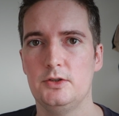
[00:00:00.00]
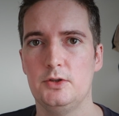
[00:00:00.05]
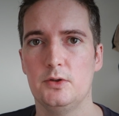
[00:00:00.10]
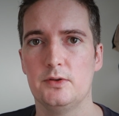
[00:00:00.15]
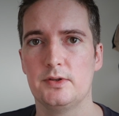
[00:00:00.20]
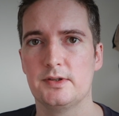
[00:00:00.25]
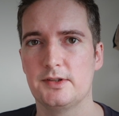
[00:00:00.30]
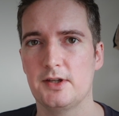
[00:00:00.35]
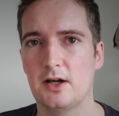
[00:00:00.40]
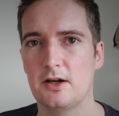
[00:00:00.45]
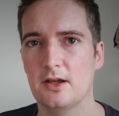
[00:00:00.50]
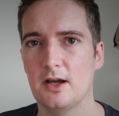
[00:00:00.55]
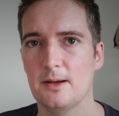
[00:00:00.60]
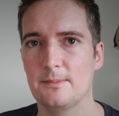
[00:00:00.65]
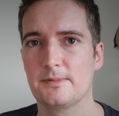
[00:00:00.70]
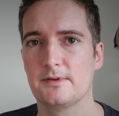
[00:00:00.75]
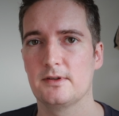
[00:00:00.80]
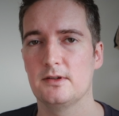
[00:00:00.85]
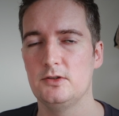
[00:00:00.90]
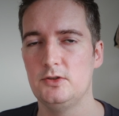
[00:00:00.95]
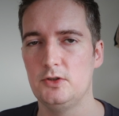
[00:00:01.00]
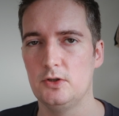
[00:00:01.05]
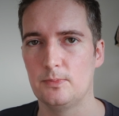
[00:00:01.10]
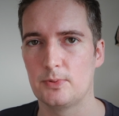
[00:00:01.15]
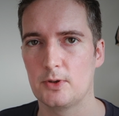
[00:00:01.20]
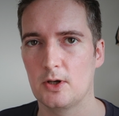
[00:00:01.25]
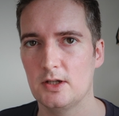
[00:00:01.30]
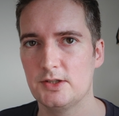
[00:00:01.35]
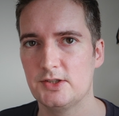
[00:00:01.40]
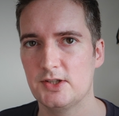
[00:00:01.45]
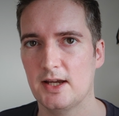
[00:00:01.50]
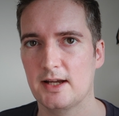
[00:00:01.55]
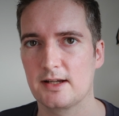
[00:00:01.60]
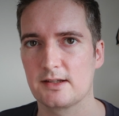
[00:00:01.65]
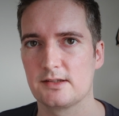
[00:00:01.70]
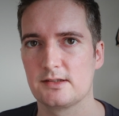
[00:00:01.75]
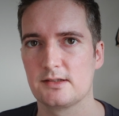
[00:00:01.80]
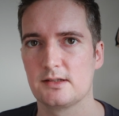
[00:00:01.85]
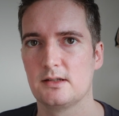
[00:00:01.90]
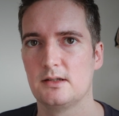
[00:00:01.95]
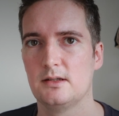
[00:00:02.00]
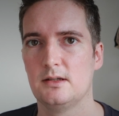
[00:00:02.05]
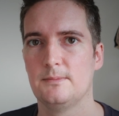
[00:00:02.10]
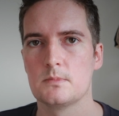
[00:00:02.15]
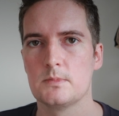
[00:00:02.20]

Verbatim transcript: new startups, new projects.